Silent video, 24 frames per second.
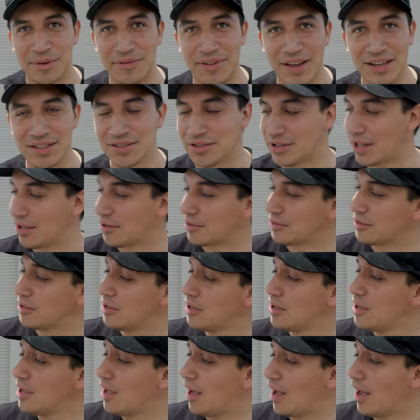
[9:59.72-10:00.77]
on my face, okay, cool.
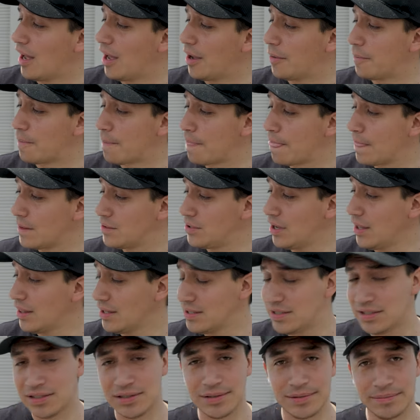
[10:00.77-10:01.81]
So yeah,
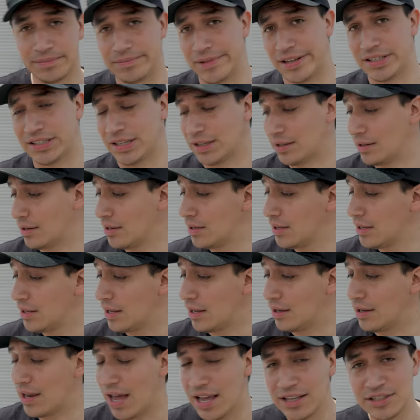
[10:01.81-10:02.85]
this, like I said,
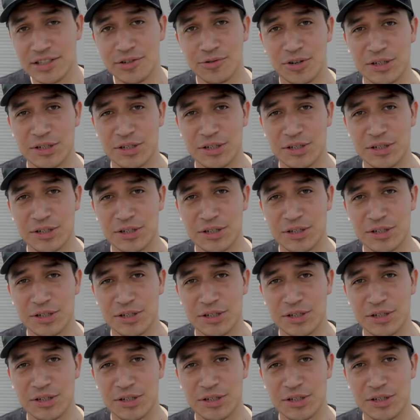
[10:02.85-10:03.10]
nice